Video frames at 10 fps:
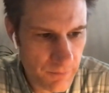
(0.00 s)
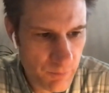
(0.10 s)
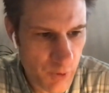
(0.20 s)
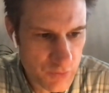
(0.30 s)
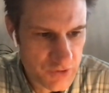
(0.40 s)

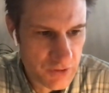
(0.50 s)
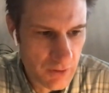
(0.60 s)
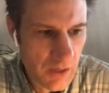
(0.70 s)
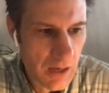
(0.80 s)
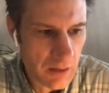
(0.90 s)
post year
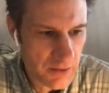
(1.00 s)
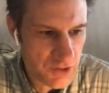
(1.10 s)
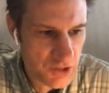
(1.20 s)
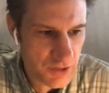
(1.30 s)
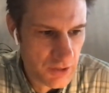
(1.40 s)

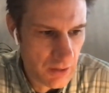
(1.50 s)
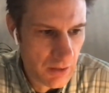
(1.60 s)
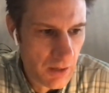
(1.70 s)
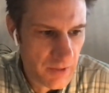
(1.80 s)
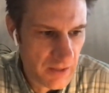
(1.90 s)
college,
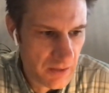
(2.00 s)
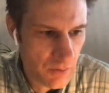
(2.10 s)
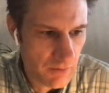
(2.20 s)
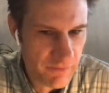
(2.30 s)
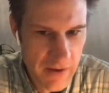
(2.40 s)
coming into
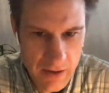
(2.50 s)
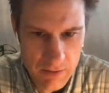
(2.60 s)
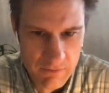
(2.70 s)
a very,